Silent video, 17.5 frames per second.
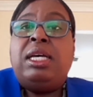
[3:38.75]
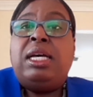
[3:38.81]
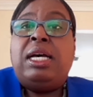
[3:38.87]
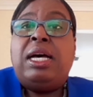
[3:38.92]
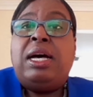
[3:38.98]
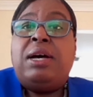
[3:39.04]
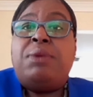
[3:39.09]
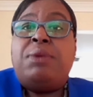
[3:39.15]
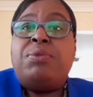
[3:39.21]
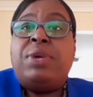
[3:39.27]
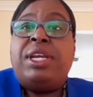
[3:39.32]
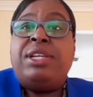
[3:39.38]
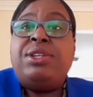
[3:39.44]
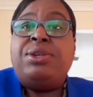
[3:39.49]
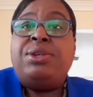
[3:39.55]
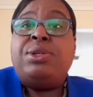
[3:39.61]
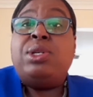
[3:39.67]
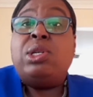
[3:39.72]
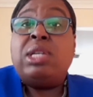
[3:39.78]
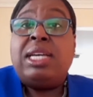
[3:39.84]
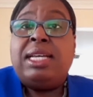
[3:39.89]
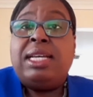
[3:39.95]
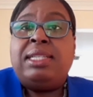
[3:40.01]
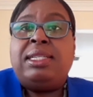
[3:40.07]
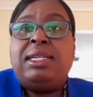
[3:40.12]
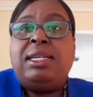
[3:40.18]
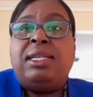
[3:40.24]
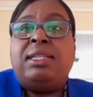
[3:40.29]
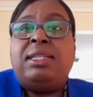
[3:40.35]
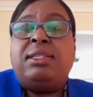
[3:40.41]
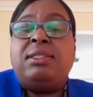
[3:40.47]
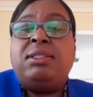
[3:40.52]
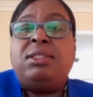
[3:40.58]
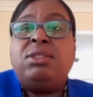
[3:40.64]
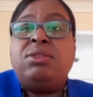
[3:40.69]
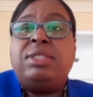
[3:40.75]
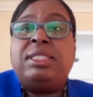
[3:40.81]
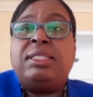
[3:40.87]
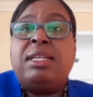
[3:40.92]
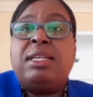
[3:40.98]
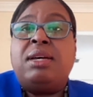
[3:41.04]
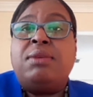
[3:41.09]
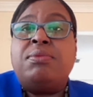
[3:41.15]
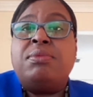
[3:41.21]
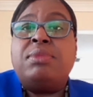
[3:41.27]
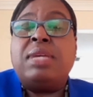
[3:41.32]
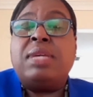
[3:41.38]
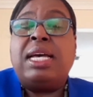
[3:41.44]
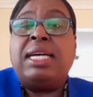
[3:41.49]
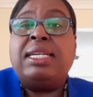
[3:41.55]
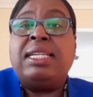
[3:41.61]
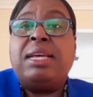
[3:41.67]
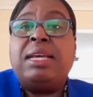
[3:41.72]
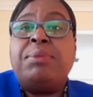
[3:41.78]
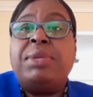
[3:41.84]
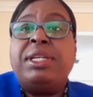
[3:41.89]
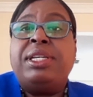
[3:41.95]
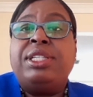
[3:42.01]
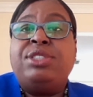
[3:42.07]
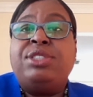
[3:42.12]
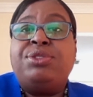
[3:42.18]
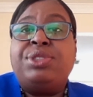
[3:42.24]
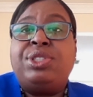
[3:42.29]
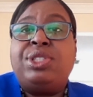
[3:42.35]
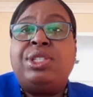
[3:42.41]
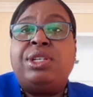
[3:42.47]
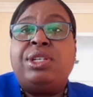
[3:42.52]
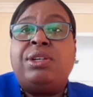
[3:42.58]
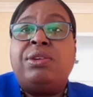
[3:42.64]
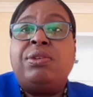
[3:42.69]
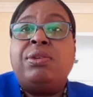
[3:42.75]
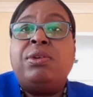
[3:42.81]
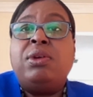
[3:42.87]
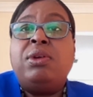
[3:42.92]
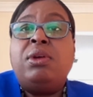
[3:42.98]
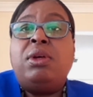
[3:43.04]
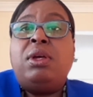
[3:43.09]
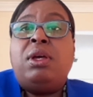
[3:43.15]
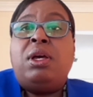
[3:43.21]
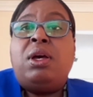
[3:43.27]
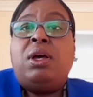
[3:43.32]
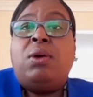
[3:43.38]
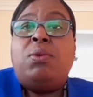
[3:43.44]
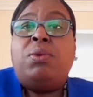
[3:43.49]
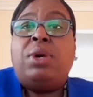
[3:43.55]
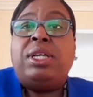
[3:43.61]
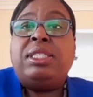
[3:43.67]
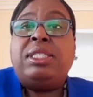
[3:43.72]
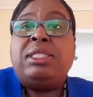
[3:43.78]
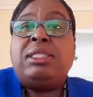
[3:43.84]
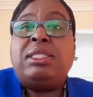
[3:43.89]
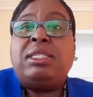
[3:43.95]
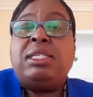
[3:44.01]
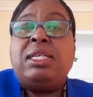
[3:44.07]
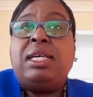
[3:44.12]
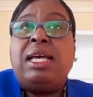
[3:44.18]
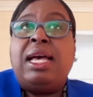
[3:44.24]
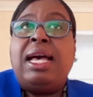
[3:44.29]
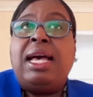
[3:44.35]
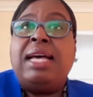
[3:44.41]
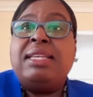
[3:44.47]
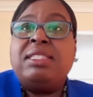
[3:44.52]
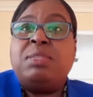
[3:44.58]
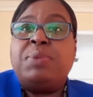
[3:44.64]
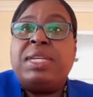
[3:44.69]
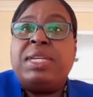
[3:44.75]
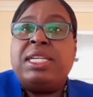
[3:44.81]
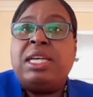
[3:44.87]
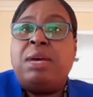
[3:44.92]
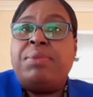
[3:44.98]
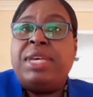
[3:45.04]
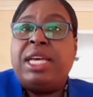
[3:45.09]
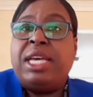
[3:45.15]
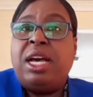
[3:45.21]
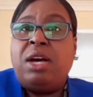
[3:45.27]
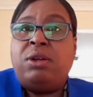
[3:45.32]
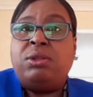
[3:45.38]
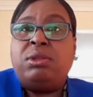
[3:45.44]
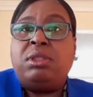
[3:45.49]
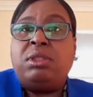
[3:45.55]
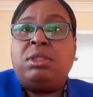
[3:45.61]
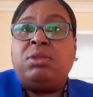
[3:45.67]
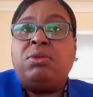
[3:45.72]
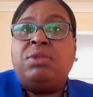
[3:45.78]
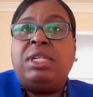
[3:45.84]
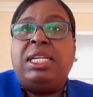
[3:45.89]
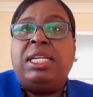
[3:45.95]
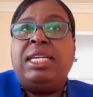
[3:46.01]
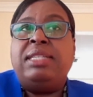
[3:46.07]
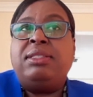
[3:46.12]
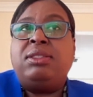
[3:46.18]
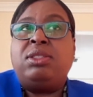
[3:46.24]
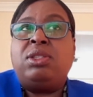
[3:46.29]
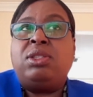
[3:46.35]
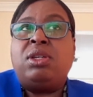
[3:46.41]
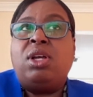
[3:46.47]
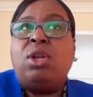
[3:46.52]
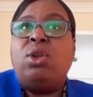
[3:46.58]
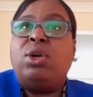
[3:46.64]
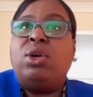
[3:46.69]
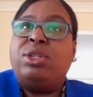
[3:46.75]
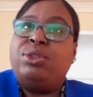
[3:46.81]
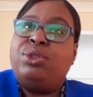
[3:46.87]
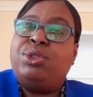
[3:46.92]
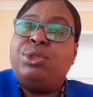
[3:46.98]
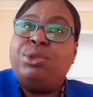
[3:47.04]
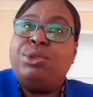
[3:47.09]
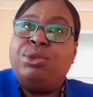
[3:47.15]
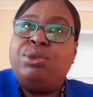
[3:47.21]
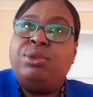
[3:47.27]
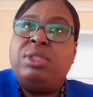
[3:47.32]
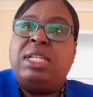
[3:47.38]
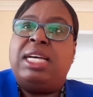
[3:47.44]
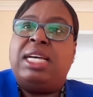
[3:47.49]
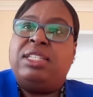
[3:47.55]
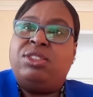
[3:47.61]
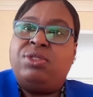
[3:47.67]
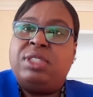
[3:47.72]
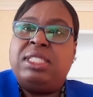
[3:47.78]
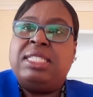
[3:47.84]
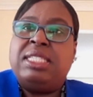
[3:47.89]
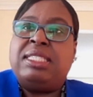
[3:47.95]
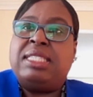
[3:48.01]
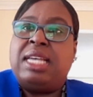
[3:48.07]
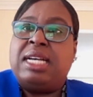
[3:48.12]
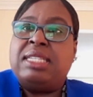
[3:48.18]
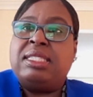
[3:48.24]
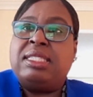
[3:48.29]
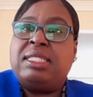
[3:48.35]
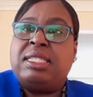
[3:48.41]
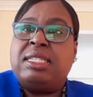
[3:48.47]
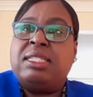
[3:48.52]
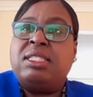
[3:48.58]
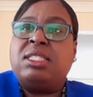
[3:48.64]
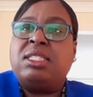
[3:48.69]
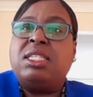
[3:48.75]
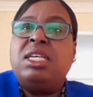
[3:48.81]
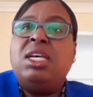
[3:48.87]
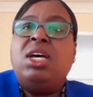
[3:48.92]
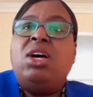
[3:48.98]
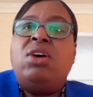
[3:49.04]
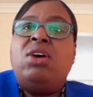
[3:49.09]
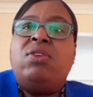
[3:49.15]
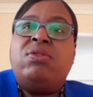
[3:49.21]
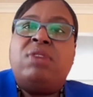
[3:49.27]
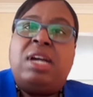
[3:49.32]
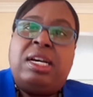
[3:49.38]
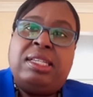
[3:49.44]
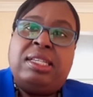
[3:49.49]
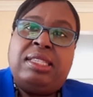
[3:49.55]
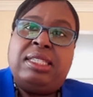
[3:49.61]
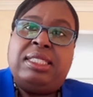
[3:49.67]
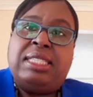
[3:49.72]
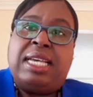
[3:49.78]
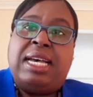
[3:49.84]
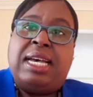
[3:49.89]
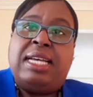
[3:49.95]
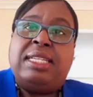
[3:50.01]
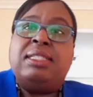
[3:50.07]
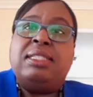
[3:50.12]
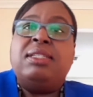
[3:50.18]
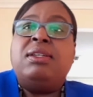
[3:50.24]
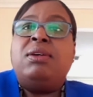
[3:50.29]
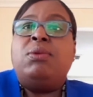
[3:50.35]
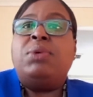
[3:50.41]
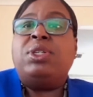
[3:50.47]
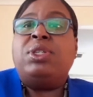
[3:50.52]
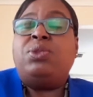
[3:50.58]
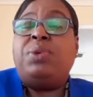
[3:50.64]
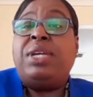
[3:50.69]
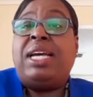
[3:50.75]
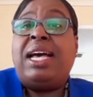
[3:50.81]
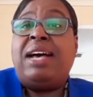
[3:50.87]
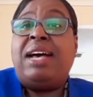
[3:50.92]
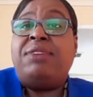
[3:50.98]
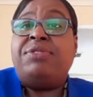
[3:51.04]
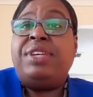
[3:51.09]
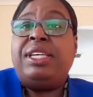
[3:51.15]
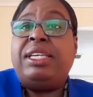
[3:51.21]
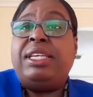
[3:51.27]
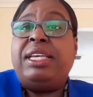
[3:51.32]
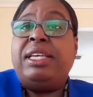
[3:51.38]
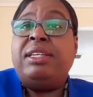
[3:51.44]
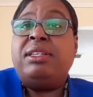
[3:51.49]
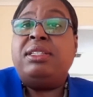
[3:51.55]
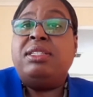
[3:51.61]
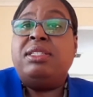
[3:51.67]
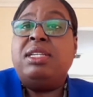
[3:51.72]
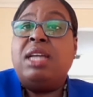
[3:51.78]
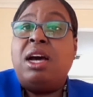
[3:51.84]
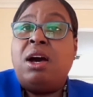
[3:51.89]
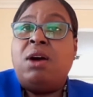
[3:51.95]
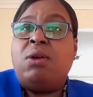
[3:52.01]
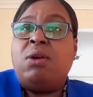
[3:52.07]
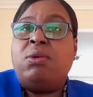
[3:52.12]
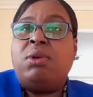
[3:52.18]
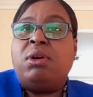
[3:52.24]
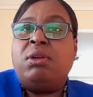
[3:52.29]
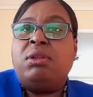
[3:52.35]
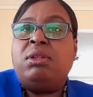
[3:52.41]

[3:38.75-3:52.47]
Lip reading: When you look at the tourism academic literature, what has been coming out relates a lot to natural disasters rather than what we are having now